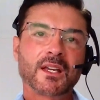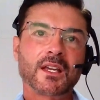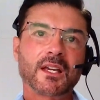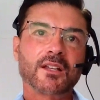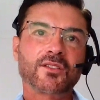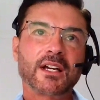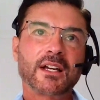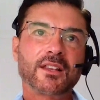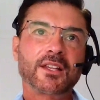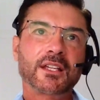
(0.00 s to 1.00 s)
Yes,
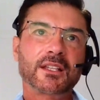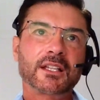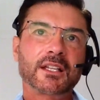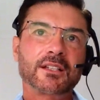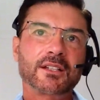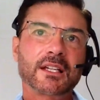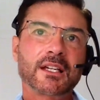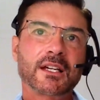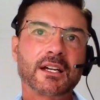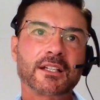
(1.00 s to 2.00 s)
I think that
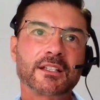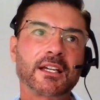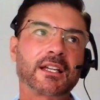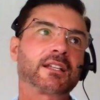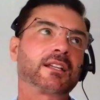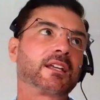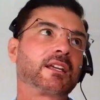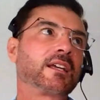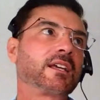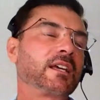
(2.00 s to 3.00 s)
again
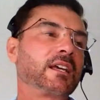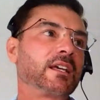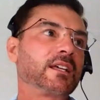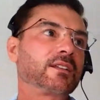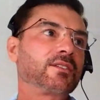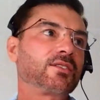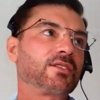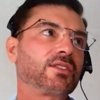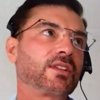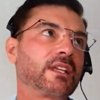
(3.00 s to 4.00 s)

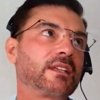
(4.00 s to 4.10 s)
is